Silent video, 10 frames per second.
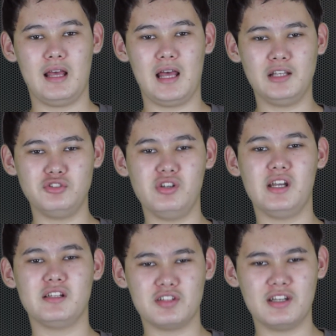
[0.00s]
Actually,
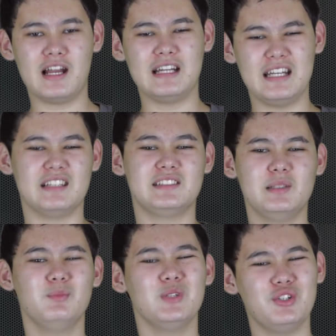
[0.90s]
that's a good idea.
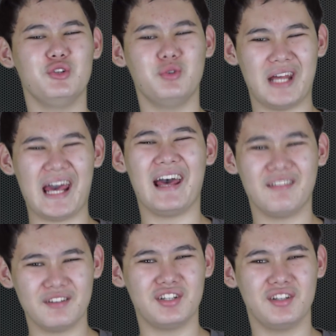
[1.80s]
Someone do
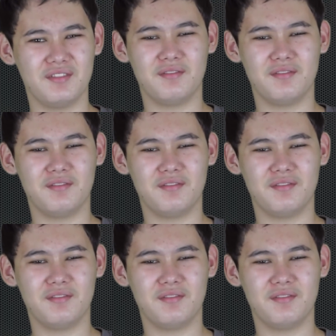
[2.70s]
that.